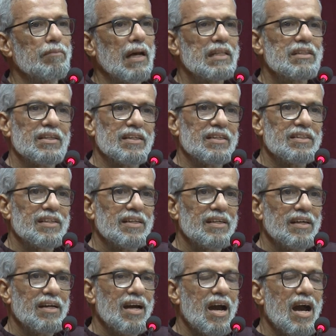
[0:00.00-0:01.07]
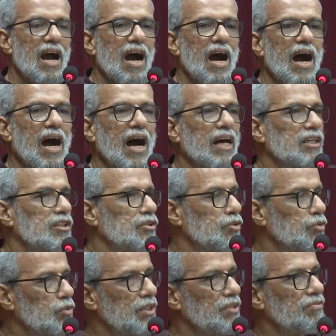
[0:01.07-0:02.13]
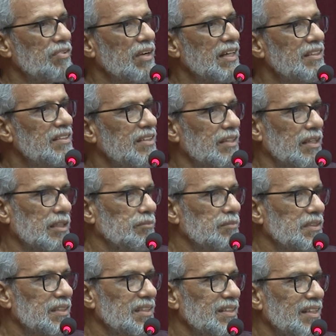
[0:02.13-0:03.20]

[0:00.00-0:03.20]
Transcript: method are two different terms.